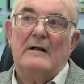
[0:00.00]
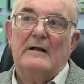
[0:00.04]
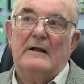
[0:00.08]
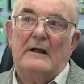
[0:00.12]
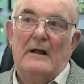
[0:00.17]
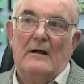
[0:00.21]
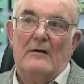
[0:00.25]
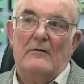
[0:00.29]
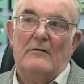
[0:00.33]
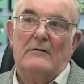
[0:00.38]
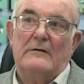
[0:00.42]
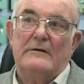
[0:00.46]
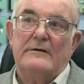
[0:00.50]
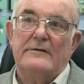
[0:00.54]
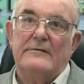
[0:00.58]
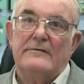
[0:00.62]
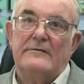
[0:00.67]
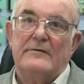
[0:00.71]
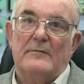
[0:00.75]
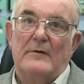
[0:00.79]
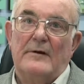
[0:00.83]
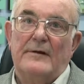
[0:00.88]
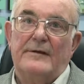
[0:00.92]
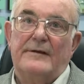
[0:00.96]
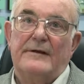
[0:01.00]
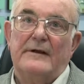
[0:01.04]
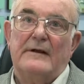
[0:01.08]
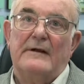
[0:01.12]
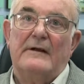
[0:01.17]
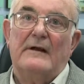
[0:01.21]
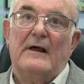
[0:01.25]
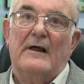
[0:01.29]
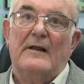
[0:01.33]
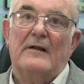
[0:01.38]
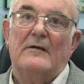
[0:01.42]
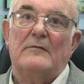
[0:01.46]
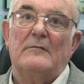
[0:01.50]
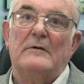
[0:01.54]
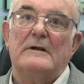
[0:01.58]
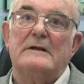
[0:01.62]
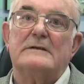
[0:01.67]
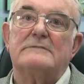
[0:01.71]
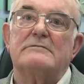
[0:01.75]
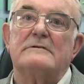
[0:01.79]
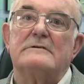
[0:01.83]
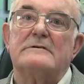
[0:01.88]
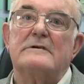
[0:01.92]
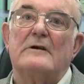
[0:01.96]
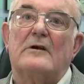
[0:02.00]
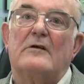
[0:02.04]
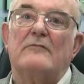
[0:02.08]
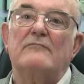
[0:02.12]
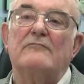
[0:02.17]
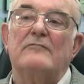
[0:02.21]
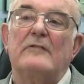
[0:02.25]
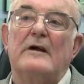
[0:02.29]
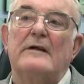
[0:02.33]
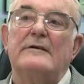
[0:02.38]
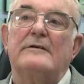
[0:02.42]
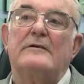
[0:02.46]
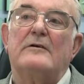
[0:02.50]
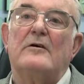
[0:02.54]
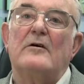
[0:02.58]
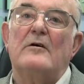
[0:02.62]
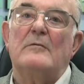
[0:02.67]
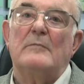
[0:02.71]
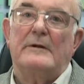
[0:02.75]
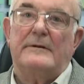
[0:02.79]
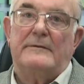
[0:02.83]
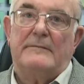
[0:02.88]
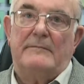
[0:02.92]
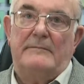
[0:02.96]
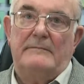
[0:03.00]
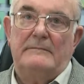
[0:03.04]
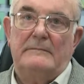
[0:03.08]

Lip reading: cowlings or one thing or another, which was the Red Comet,